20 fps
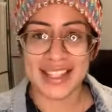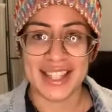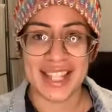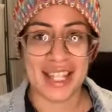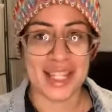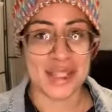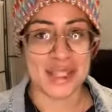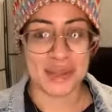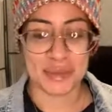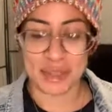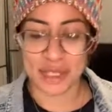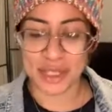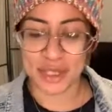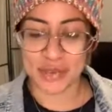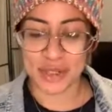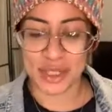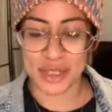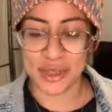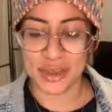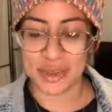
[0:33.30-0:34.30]
Thank you so much
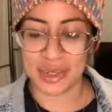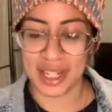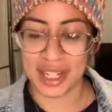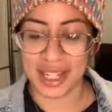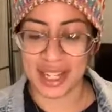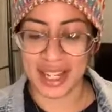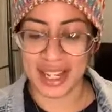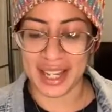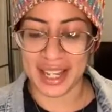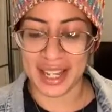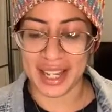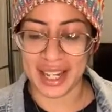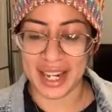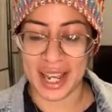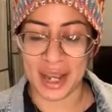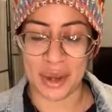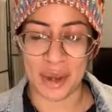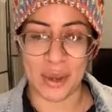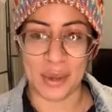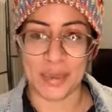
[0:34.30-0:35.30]
for tuning in.
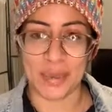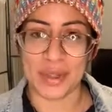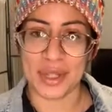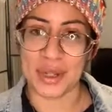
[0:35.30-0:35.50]
I hope,